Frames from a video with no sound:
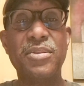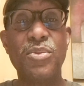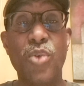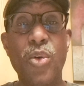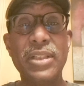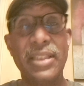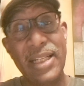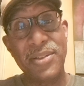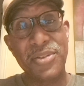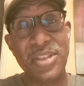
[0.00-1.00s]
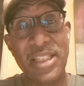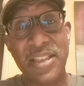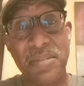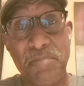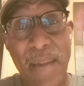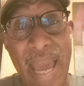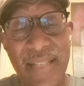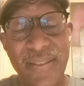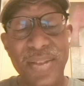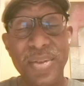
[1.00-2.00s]
wrote a letter and sent it
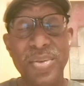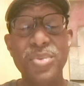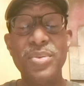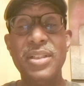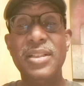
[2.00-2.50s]
back to